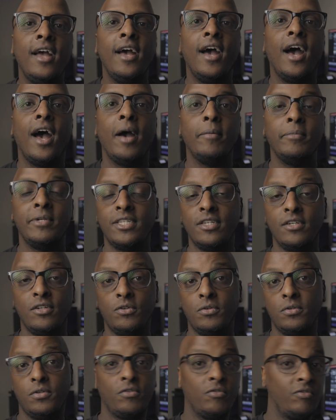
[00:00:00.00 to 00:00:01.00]
It's in
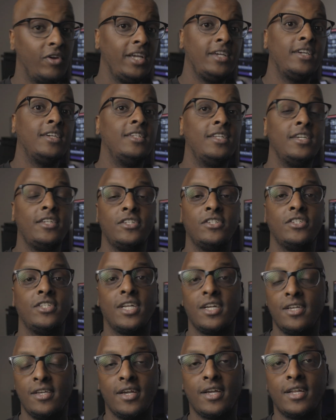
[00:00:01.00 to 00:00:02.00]
great conditions
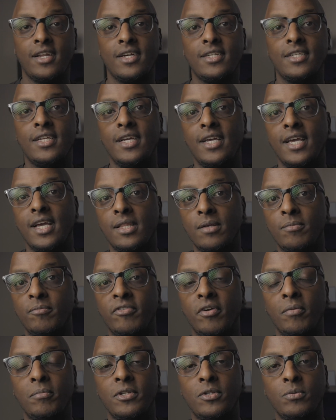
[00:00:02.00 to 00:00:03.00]
that you can actually get them
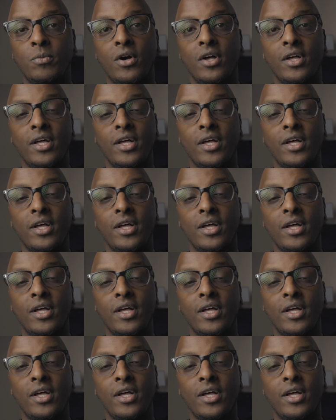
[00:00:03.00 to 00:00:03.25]
from as well.